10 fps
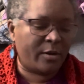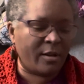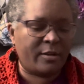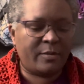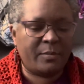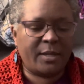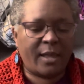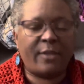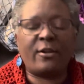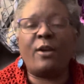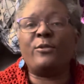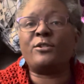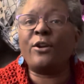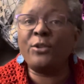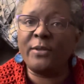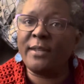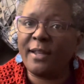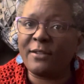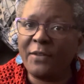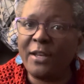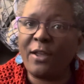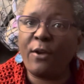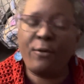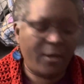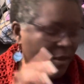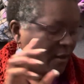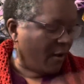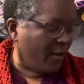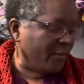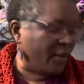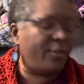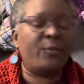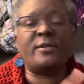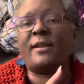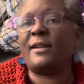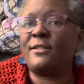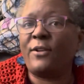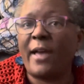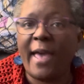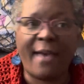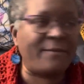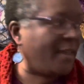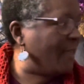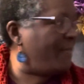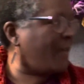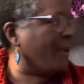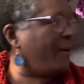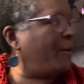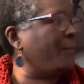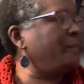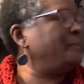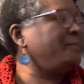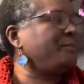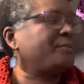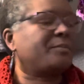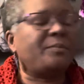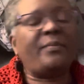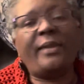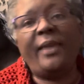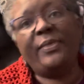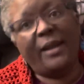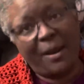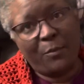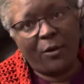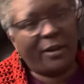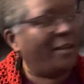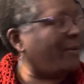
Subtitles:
on them together. I will show you in the next video all the other ones that I still have in there that I'm working